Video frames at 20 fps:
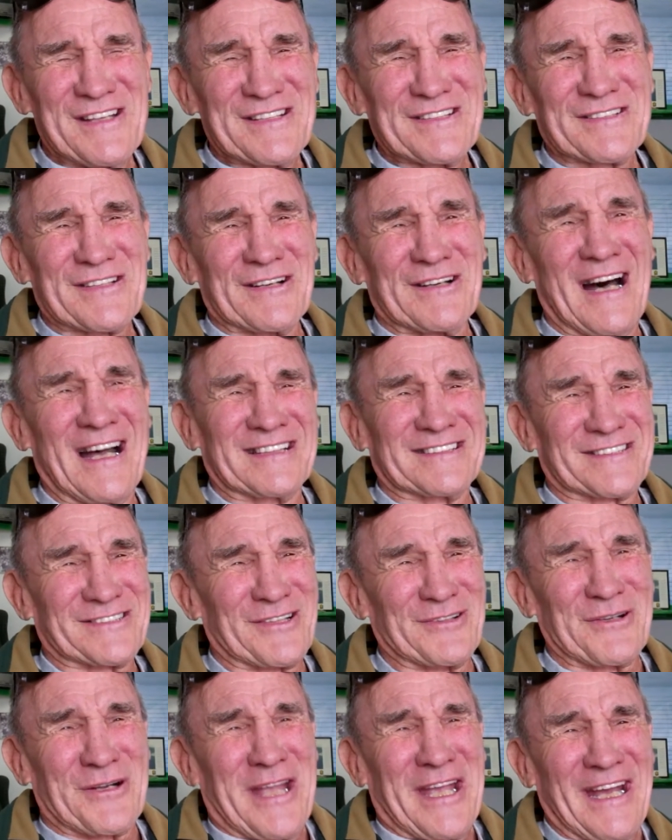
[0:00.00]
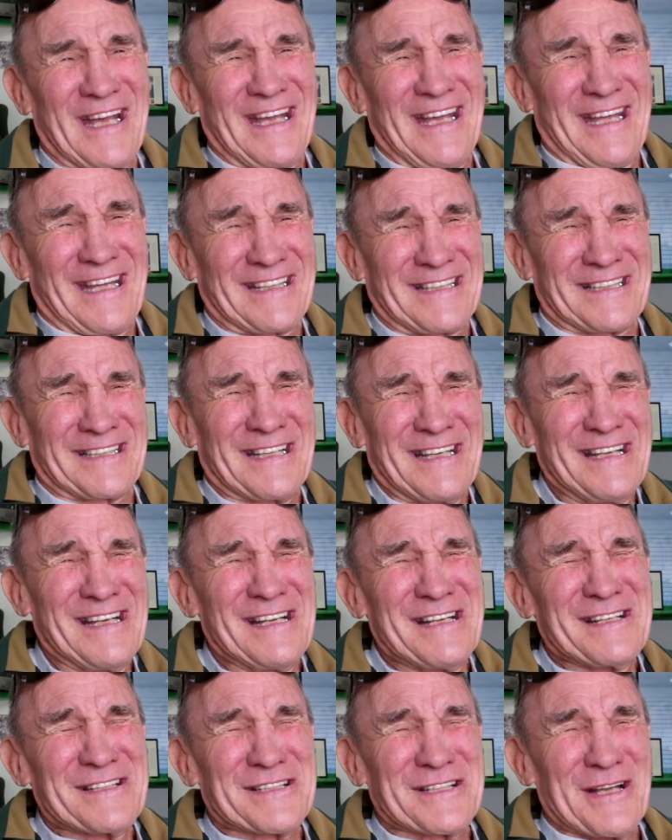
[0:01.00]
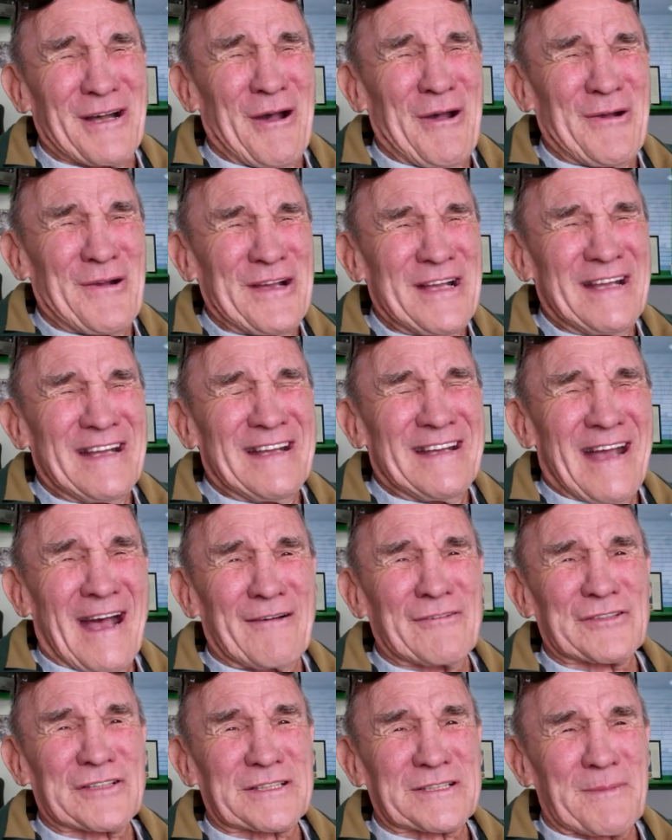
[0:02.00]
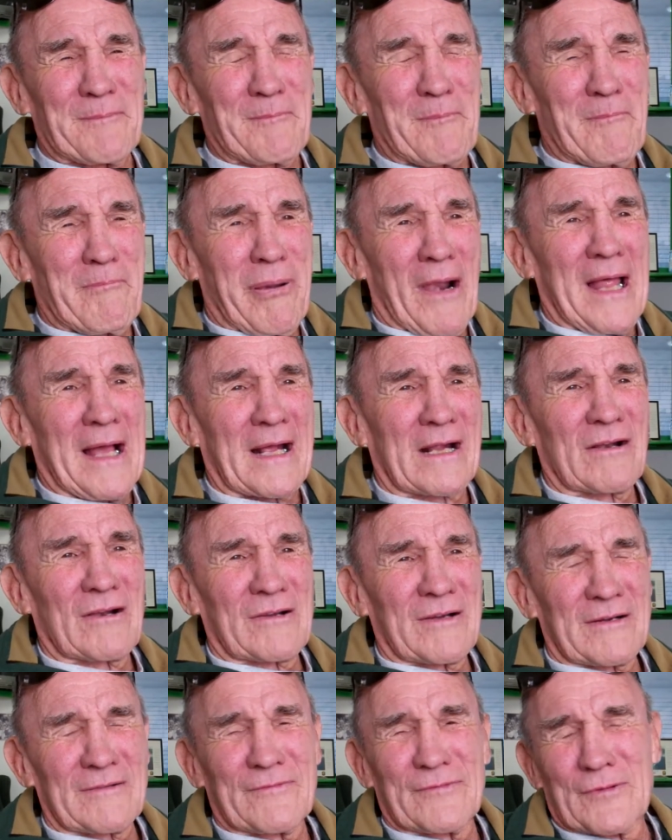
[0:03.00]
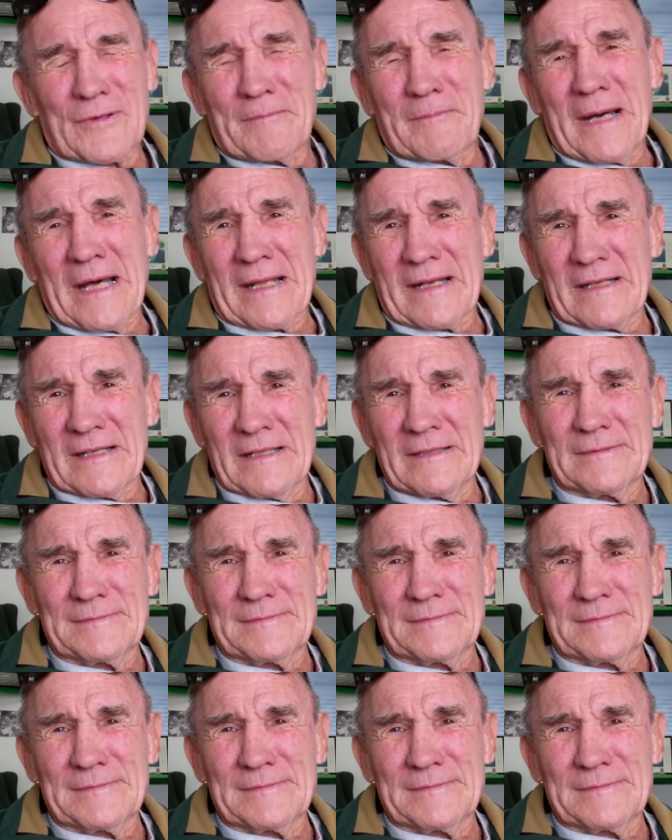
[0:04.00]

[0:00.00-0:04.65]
So I said, "Okay." So I was a supply clerk for about